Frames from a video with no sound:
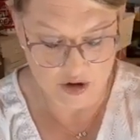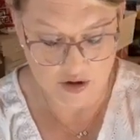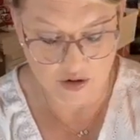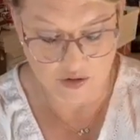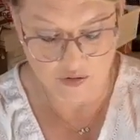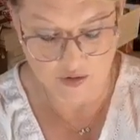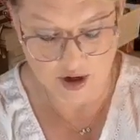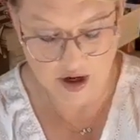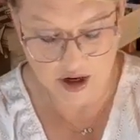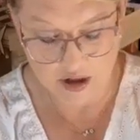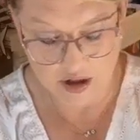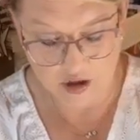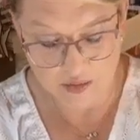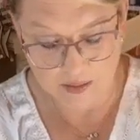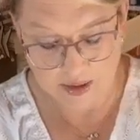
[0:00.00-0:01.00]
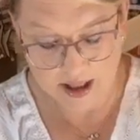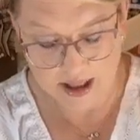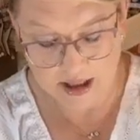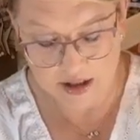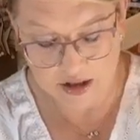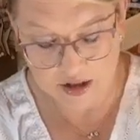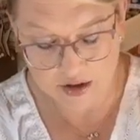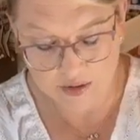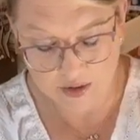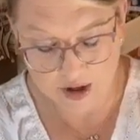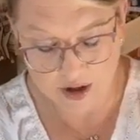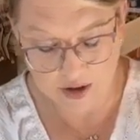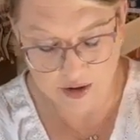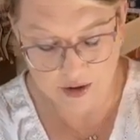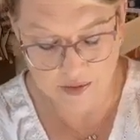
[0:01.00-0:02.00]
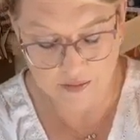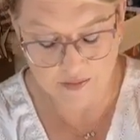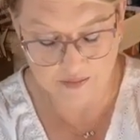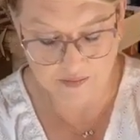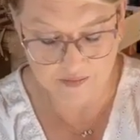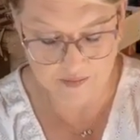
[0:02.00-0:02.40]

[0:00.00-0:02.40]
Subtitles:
just going to run our little beads through.